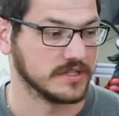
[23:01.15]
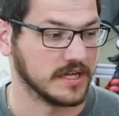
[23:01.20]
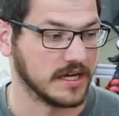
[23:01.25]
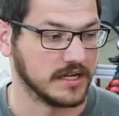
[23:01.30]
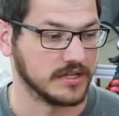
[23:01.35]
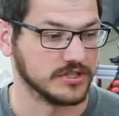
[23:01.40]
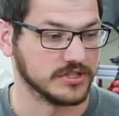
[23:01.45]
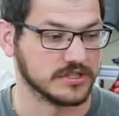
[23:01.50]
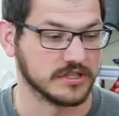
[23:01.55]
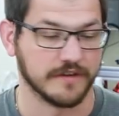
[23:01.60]

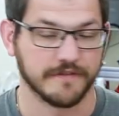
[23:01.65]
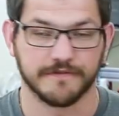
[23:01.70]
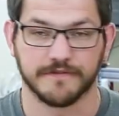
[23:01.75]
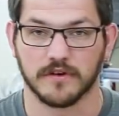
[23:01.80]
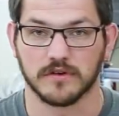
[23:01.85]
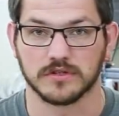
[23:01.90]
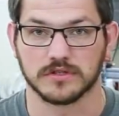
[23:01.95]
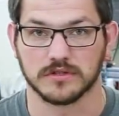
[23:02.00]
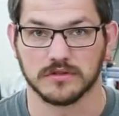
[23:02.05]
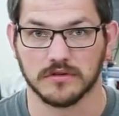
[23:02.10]
kind of just the
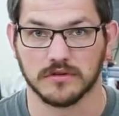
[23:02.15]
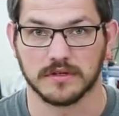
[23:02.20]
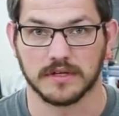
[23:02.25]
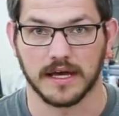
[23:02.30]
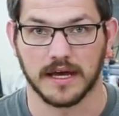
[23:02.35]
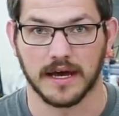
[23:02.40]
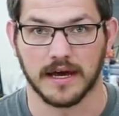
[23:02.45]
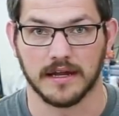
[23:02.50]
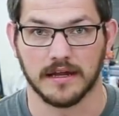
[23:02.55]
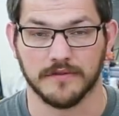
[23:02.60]
first look
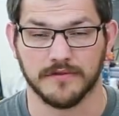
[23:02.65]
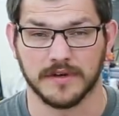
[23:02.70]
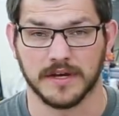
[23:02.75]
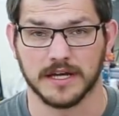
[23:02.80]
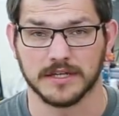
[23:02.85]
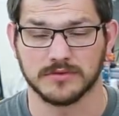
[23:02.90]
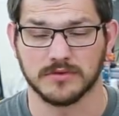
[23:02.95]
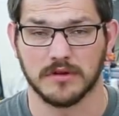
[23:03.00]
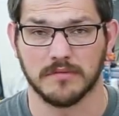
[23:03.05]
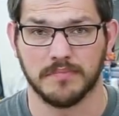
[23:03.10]
at it. If you
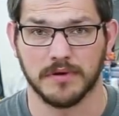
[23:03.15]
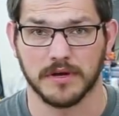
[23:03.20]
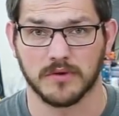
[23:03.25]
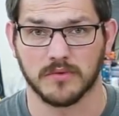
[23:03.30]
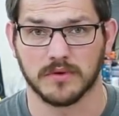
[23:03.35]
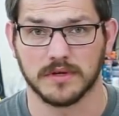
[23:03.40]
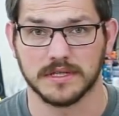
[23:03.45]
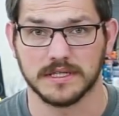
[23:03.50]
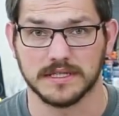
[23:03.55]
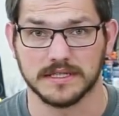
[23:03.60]
guys want to pick
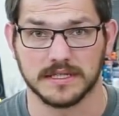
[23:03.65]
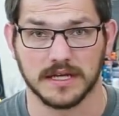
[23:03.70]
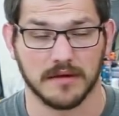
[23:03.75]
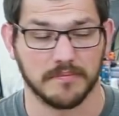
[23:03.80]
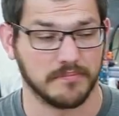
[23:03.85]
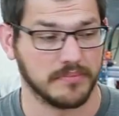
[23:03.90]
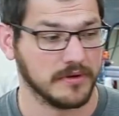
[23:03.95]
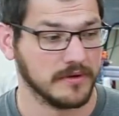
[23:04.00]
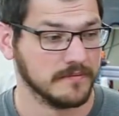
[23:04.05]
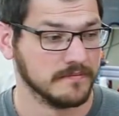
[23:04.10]
one of these
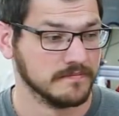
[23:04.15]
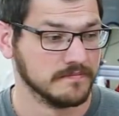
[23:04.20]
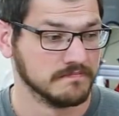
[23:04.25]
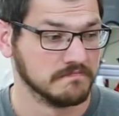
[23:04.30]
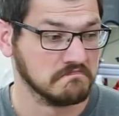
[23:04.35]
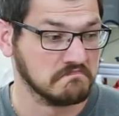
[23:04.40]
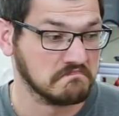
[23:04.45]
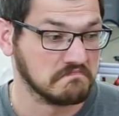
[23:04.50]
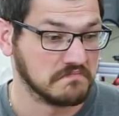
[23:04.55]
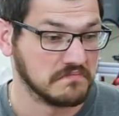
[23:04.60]
up,
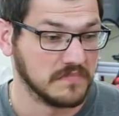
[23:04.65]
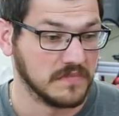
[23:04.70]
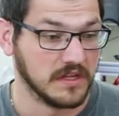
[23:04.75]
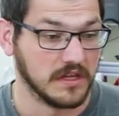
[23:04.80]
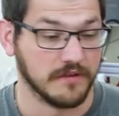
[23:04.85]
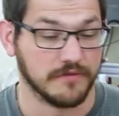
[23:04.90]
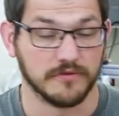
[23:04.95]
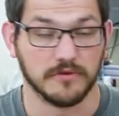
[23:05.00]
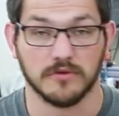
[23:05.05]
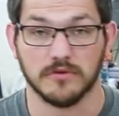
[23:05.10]

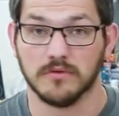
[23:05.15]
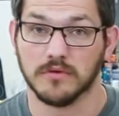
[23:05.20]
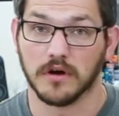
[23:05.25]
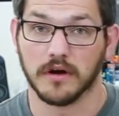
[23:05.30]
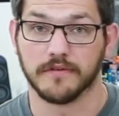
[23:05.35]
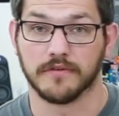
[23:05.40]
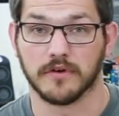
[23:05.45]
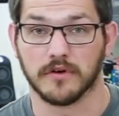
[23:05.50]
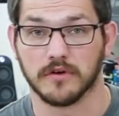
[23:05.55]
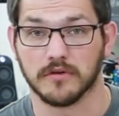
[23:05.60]

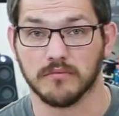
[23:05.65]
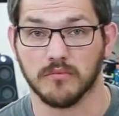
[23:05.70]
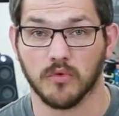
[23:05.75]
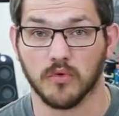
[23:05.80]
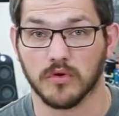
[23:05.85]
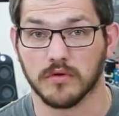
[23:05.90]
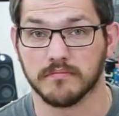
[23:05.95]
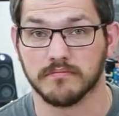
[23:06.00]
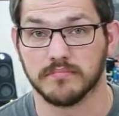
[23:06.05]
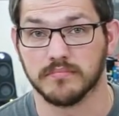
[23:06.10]
I've heard
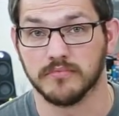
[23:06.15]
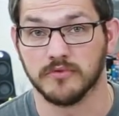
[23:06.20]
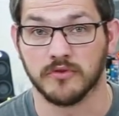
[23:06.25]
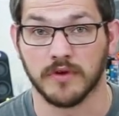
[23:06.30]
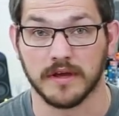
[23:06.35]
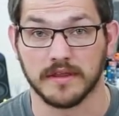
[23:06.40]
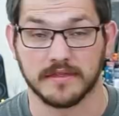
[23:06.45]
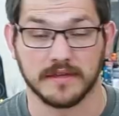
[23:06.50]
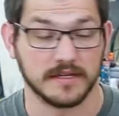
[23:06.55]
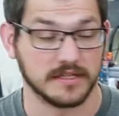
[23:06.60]
more
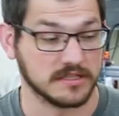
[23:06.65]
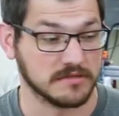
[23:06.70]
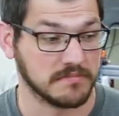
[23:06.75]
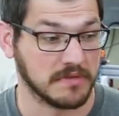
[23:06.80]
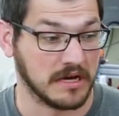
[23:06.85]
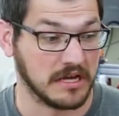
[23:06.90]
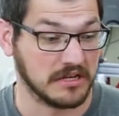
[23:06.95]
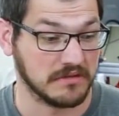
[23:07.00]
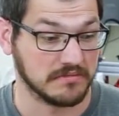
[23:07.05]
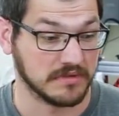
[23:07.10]
great things
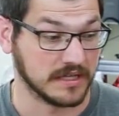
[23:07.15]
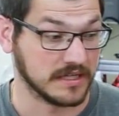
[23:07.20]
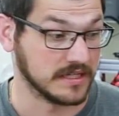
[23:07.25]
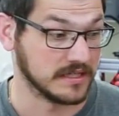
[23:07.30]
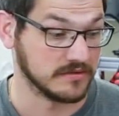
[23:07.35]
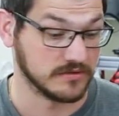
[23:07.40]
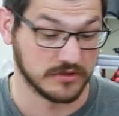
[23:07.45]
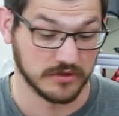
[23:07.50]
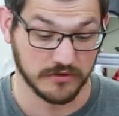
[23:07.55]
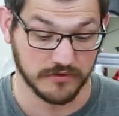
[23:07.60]
about it.
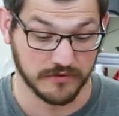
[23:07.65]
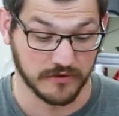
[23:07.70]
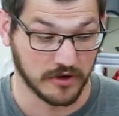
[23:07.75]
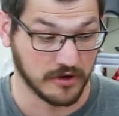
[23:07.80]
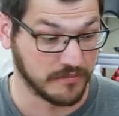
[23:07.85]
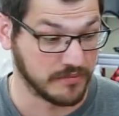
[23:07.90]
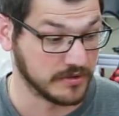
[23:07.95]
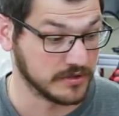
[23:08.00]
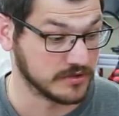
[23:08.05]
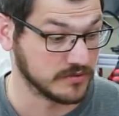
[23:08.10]
Again, so
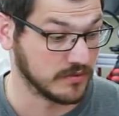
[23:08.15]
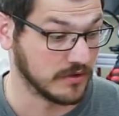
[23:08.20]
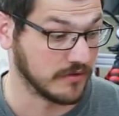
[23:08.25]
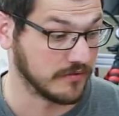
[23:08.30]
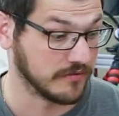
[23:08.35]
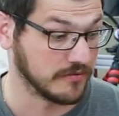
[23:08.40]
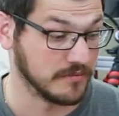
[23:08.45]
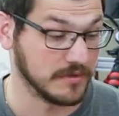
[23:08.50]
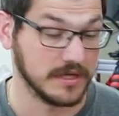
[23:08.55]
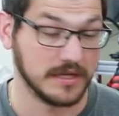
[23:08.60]
far it prints well
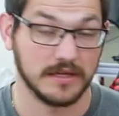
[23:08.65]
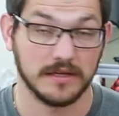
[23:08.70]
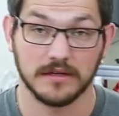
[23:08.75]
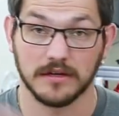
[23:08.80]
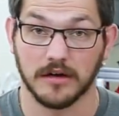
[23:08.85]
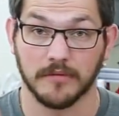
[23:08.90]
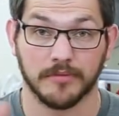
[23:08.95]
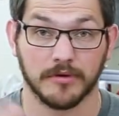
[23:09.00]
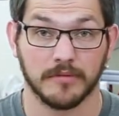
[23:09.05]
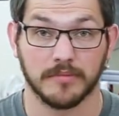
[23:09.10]
for me.
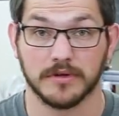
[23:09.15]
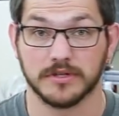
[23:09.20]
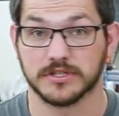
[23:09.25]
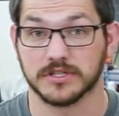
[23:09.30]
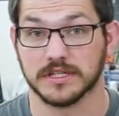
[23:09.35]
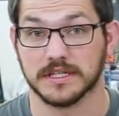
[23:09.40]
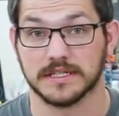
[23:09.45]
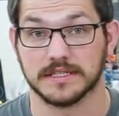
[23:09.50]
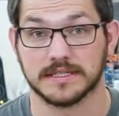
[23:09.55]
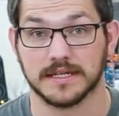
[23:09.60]
I'll put a bunch
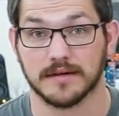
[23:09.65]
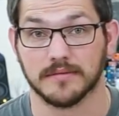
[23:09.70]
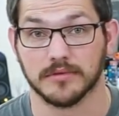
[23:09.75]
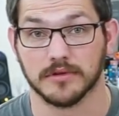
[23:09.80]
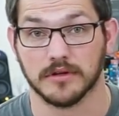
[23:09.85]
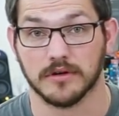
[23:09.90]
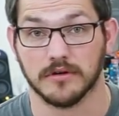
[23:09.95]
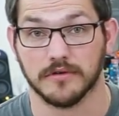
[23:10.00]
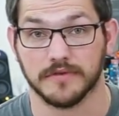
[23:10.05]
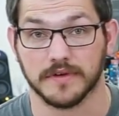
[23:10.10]
of links down
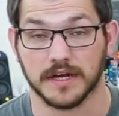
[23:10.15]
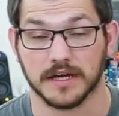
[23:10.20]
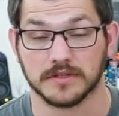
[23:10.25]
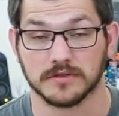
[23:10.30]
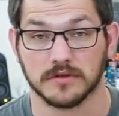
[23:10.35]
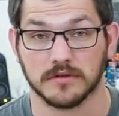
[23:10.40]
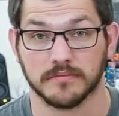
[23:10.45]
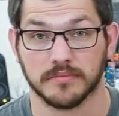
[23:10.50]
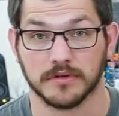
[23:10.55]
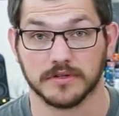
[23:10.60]
below if you guys
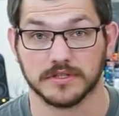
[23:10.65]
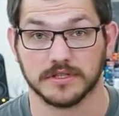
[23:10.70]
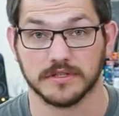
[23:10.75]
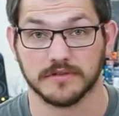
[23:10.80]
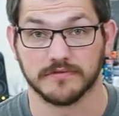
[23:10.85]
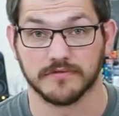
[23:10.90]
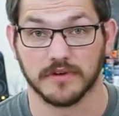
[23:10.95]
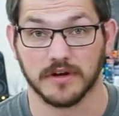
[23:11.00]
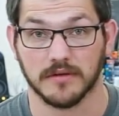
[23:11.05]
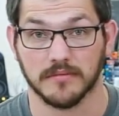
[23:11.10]
want to purchase
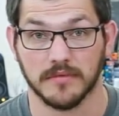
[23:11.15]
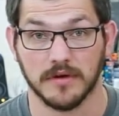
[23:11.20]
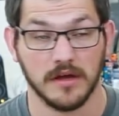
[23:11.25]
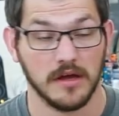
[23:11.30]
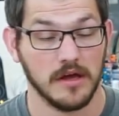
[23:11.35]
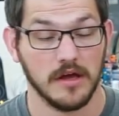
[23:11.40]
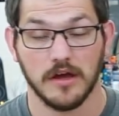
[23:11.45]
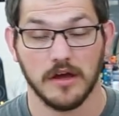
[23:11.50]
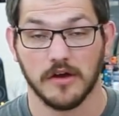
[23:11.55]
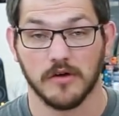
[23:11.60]
from
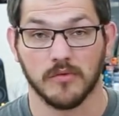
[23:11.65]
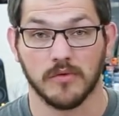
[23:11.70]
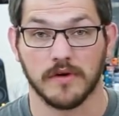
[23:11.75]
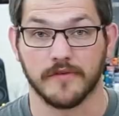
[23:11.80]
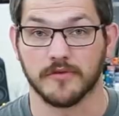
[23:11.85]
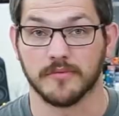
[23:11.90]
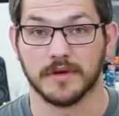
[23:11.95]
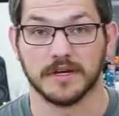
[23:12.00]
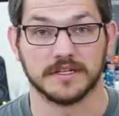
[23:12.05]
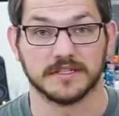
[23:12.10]

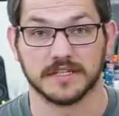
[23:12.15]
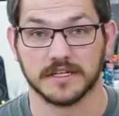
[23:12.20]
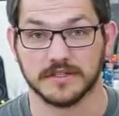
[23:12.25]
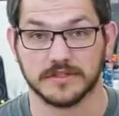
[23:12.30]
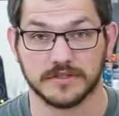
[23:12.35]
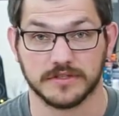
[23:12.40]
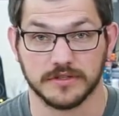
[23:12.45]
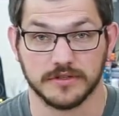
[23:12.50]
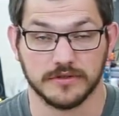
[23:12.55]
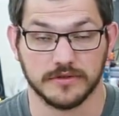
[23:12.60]
wherever makes
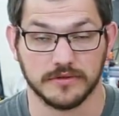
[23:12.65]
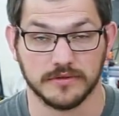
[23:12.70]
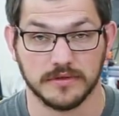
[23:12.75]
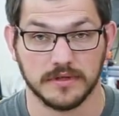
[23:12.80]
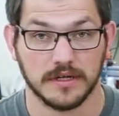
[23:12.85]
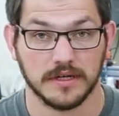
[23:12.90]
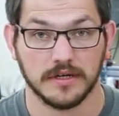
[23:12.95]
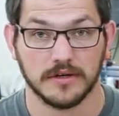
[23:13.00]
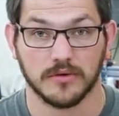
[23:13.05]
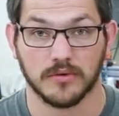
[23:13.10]
sense to you,
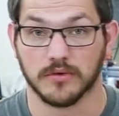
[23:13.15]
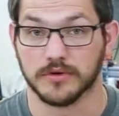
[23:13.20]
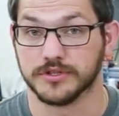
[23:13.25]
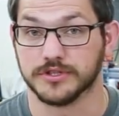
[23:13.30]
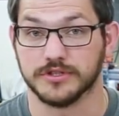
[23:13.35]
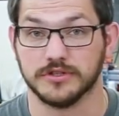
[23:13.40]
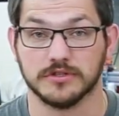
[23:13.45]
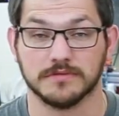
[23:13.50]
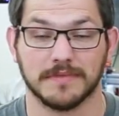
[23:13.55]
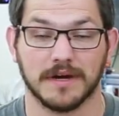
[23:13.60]
or
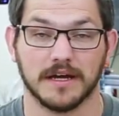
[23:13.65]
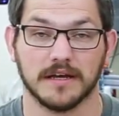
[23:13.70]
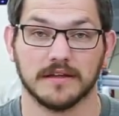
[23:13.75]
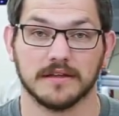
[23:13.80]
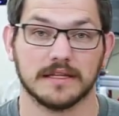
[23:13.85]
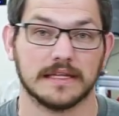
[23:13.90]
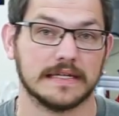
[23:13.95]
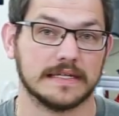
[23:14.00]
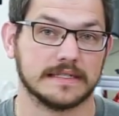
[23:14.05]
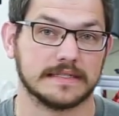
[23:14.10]
just use
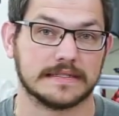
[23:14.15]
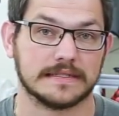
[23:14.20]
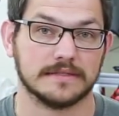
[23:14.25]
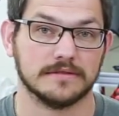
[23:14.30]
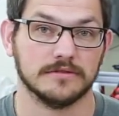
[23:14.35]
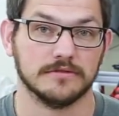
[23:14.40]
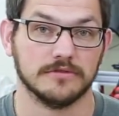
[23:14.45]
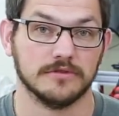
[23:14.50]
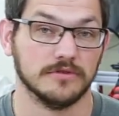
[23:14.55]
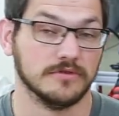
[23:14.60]
my links
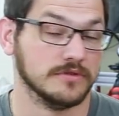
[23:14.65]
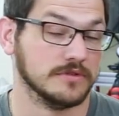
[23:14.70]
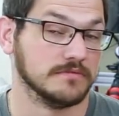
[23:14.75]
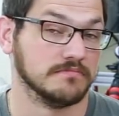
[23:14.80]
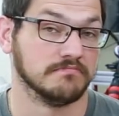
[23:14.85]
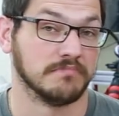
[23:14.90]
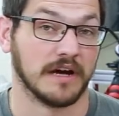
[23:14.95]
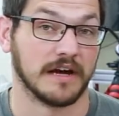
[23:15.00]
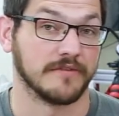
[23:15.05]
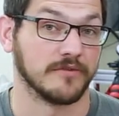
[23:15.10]
and
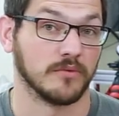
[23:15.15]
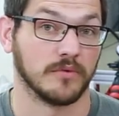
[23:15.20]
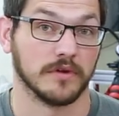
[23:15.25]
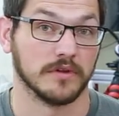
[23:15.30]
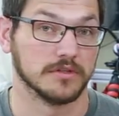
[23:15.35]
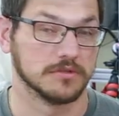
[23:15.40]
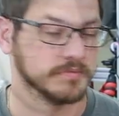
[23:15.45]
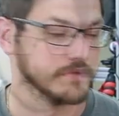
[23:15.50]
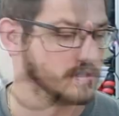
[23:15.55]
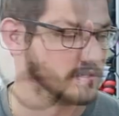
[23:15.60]
buy from one
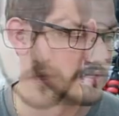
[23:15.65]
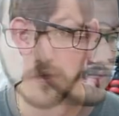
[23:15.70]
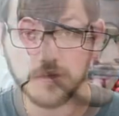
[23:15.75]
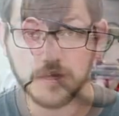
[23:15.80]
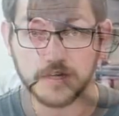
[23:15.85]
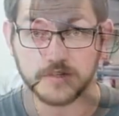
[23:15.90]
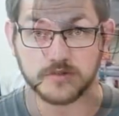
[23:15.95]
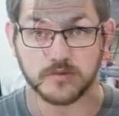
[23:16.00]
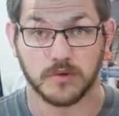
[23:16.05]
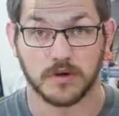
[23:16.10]
of those places.
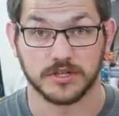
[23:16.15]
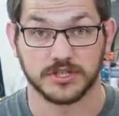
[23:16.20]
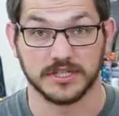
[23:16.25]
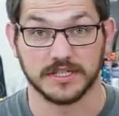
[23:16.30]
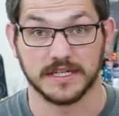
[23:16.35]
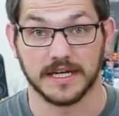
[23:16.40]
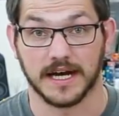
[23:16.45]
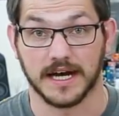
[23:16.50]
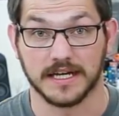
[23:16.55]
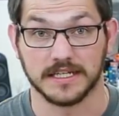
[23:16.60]
Thanks for
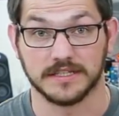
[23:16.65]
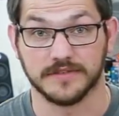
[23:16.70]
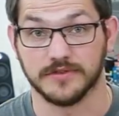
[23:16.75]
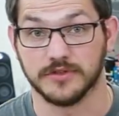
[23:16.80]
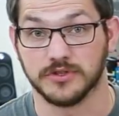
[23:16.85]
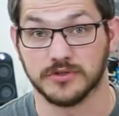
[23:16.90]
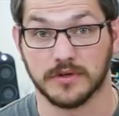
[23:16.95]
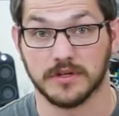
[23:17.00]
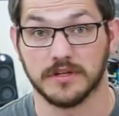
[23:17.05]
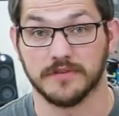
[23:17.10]
watching, guys. If you
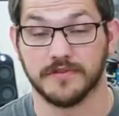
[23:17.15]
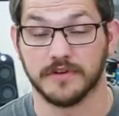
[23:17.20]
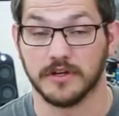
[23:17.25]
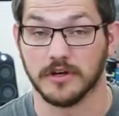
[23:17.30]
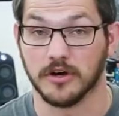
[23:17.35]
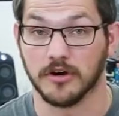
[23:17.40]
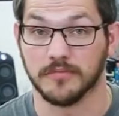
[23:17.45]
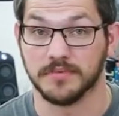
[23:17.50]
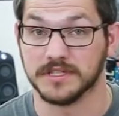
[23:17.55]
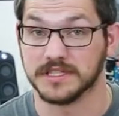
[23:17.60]
enjoyed the
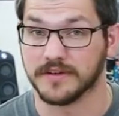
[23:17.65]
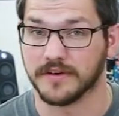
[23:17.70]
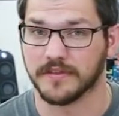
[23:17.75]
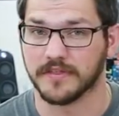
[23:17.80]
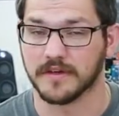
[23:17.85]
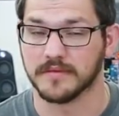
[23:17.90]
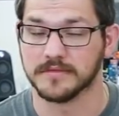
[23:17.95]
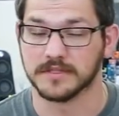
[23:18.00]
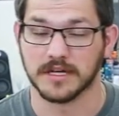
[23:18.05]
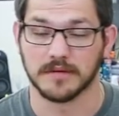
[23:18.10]
video, please give it a
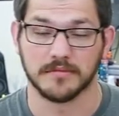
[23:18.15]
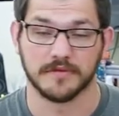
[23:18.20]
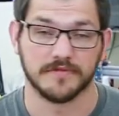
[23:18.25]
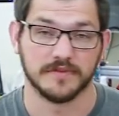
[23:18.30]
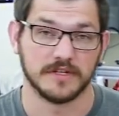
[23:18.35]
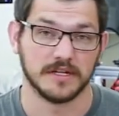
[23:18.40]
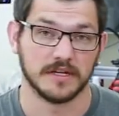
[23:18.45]
thumbs up. If you